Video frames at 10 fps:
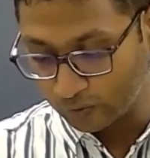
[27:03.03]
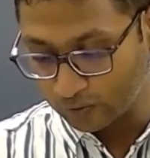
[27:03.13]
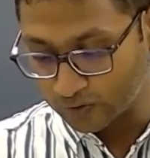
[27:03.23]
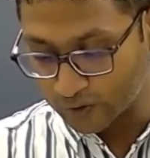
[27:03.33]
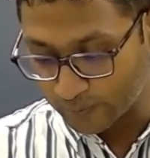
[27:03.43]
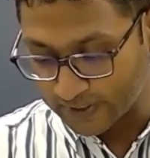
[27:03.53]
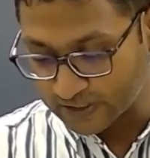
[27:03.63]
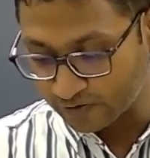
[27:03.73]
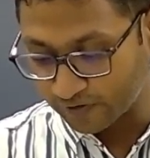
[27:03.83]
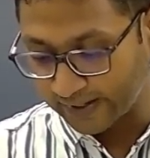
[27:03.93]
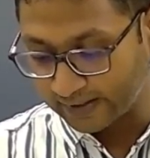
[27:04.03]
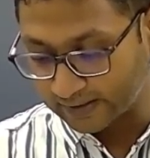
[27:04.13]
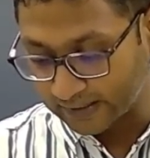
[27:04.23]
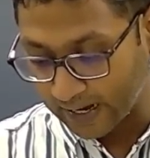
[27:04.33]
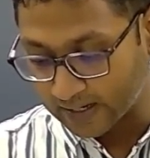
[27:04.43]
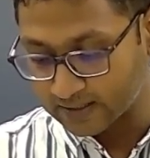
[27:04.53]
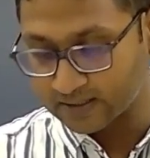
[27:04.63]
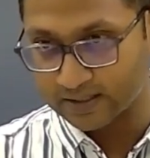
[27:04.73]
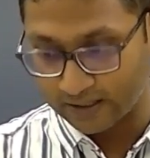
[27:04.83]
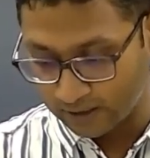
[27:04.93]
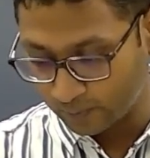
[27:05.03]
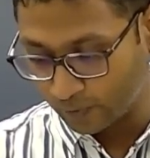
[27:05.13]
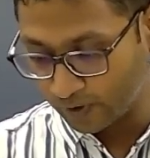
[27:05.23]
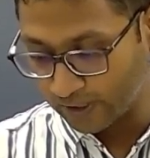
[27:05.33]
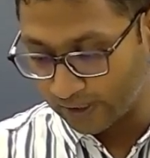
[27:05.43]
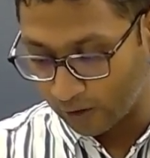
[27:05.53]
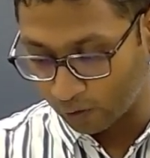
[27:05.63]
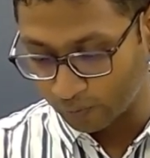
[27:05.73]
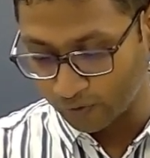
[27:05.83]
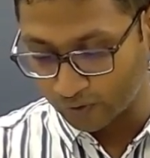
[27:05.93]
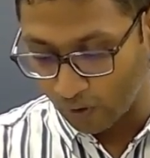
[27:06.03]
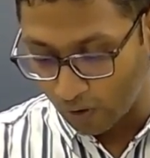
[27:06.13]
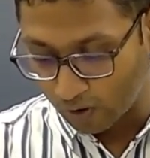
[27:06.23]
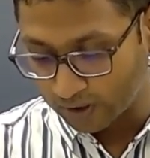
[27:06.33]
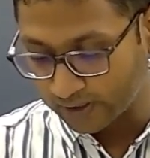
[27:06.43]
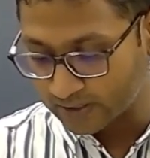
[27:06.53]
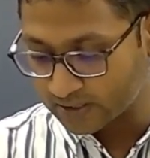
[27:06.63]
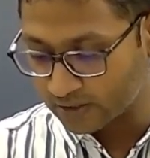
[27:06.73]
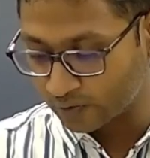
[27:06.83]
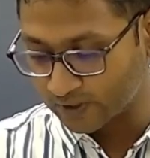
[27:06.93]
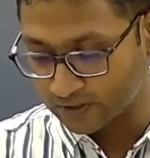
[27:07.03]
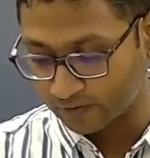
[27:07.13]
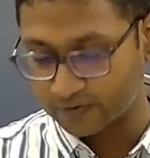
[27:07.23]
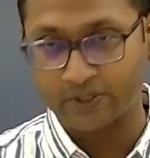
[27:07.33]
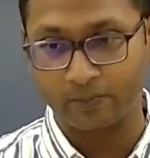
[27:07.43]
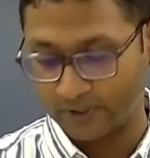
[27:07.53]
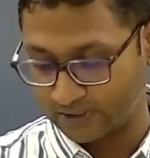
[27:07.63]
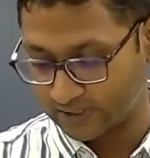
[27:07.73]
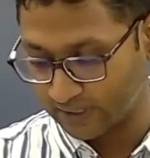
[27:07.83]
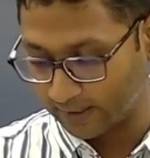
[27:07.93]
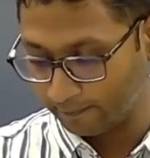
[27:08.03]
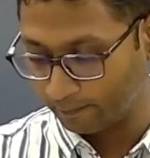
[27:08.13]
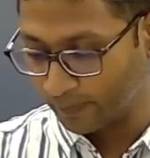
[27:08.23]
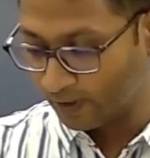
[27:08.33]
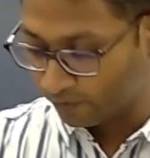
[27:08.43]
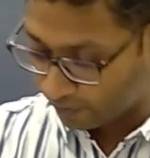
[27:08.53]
specify task, input and output all in a sequence of symbols. For